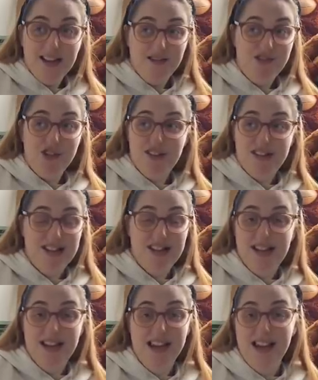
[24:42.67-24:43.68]
just
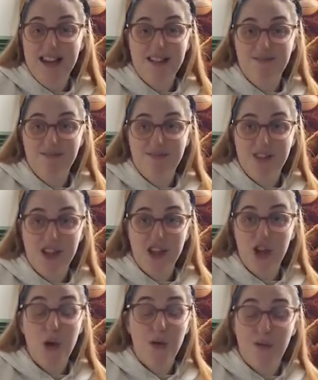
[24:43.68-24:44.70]

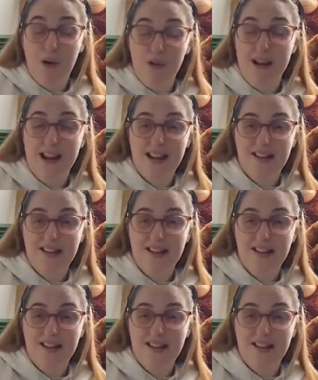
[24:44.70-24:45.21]
euphoric